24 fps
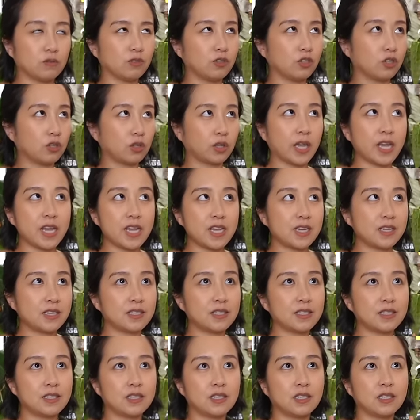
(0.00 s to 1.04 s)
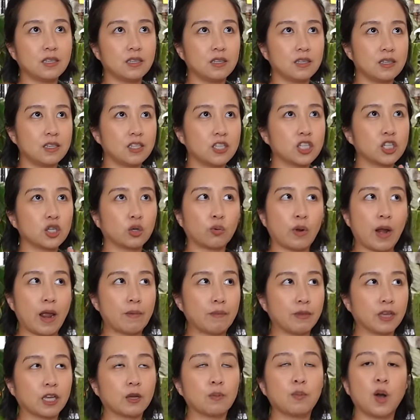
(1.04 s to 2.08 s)
glazed
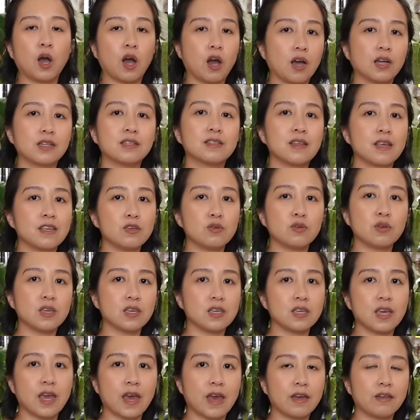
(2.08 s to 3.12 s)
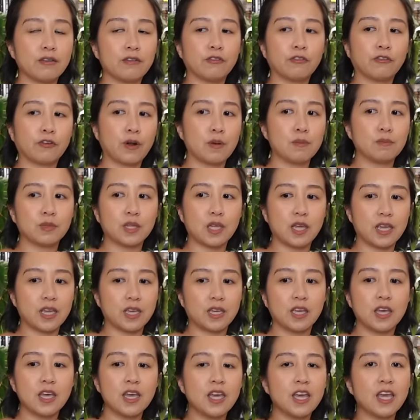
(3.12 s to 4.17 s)
ceramic pots that you can get from
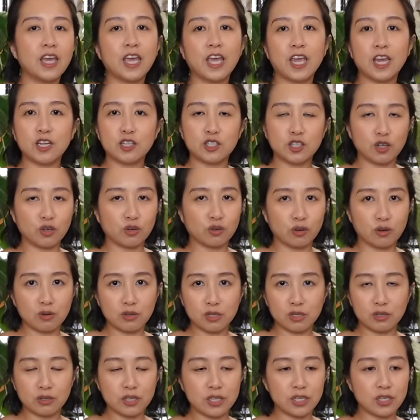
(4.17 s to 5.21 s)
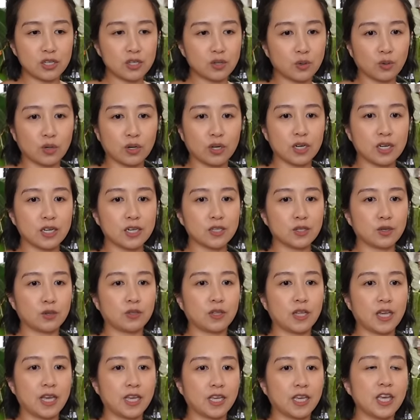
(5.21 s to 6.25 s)
like Asian grocery stores, or
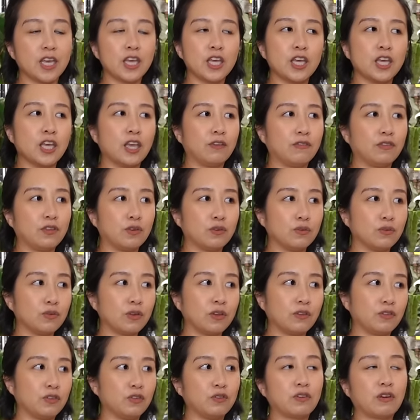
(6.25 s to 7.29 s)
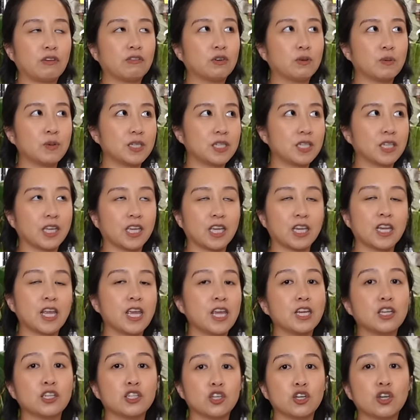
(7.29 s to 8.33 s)
like if you've ever been to like an
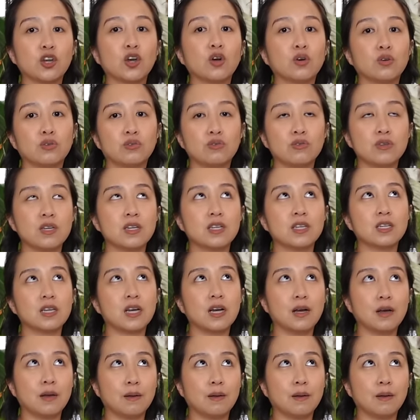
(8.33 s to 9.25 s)
Asian owned